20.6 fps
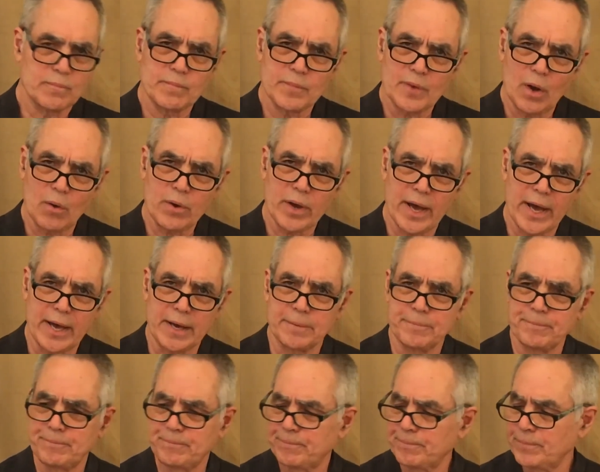Okay,
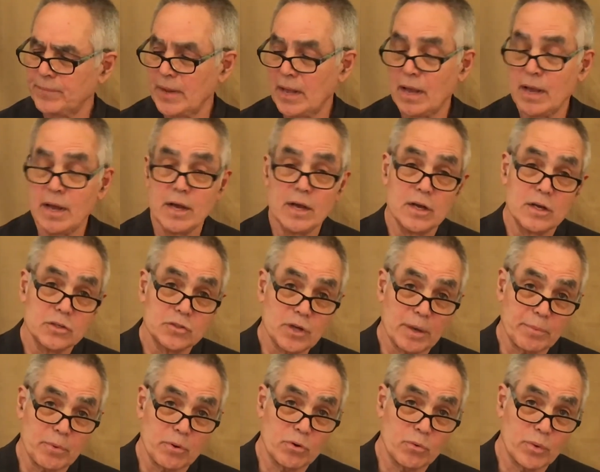so
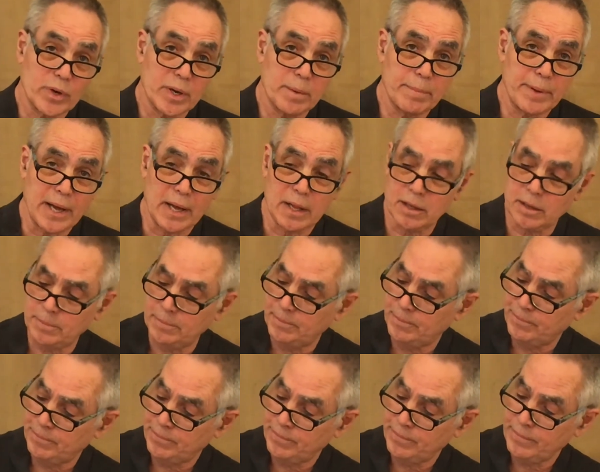I'm going to ring a bell
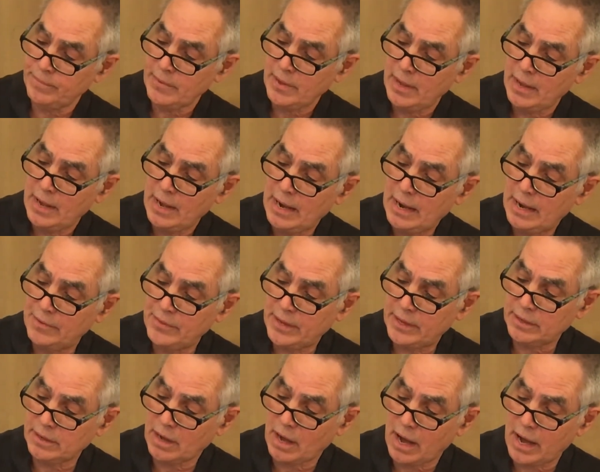and
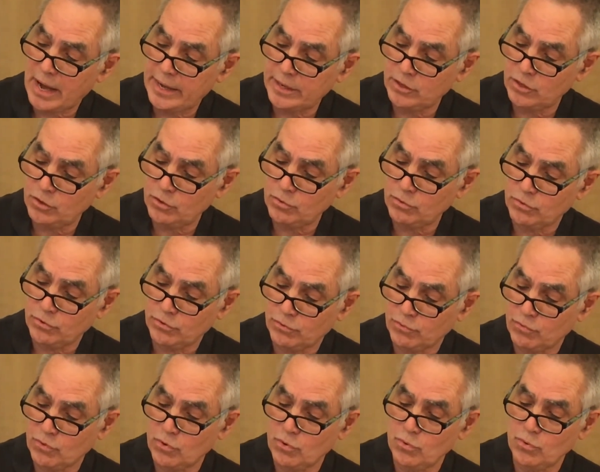then guide you
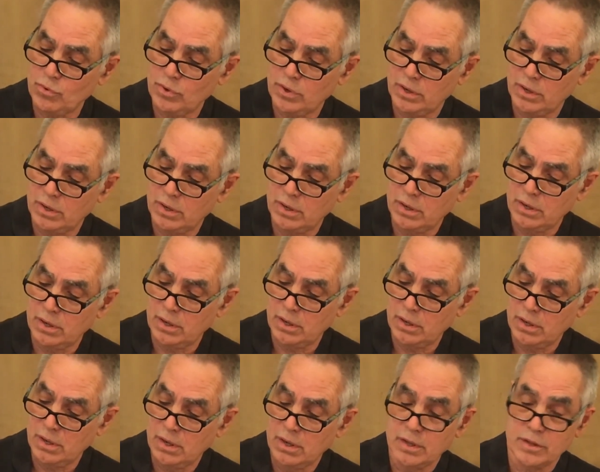through
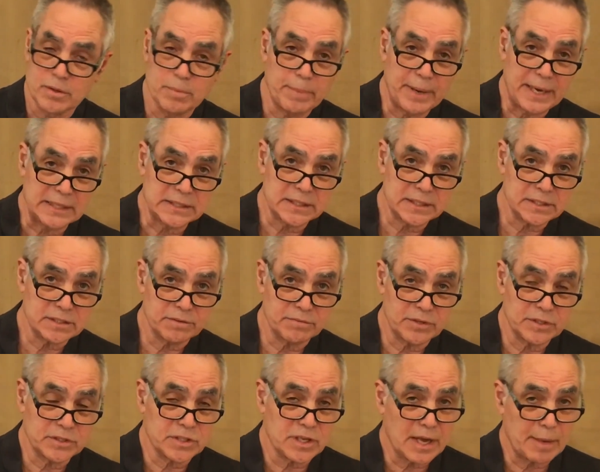the basics of
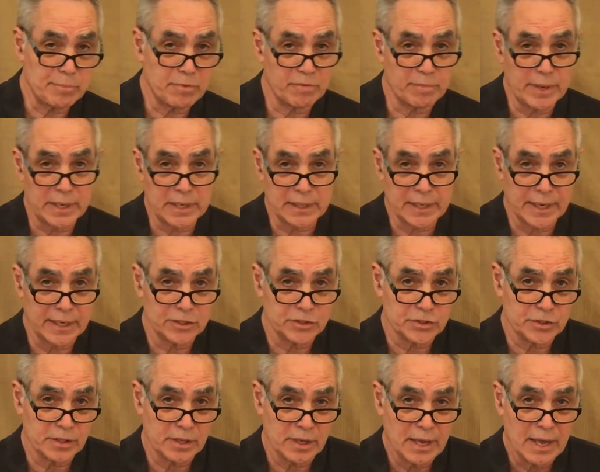this type of
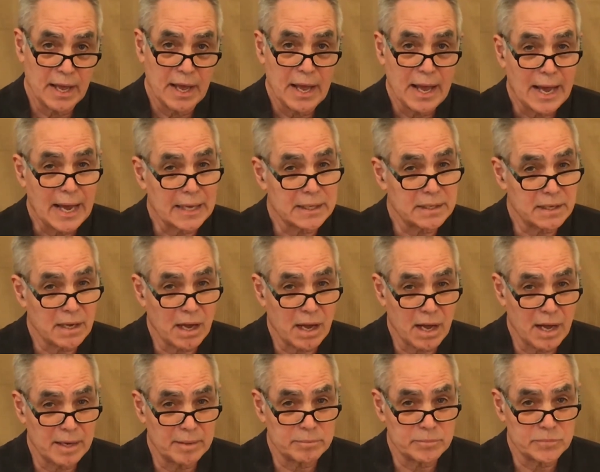meditation. At
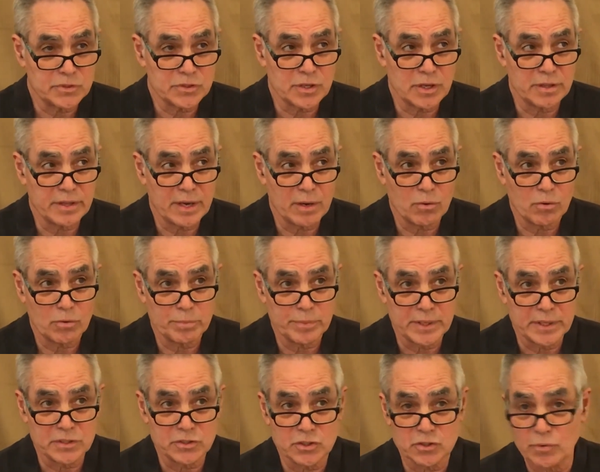times, there will
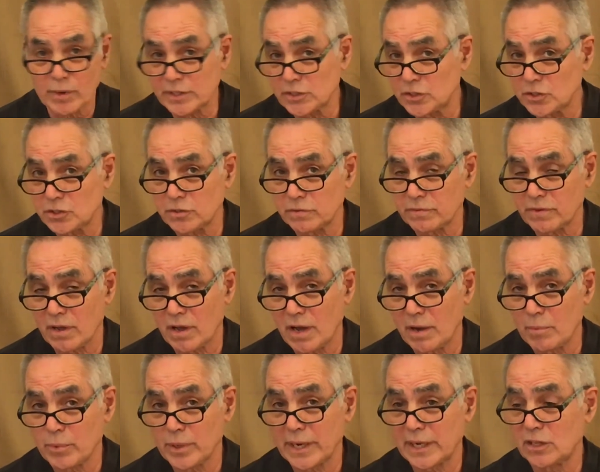be stretches of
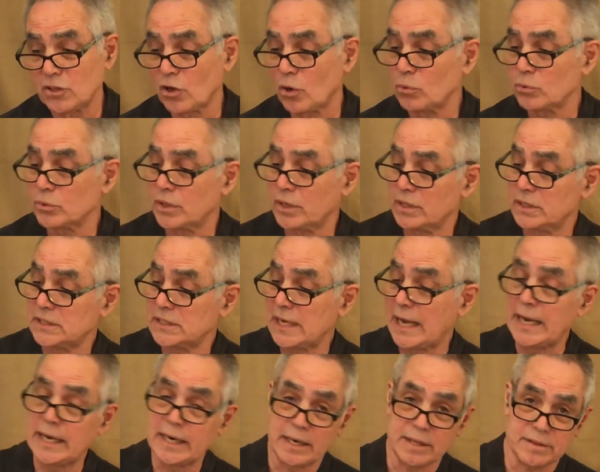time when I don't
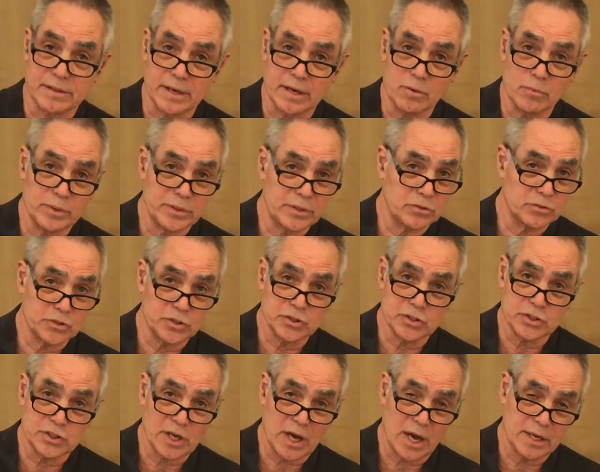say anything, when there's
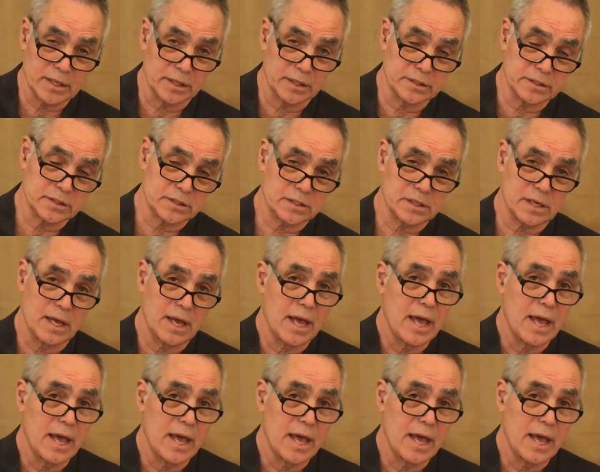just silence.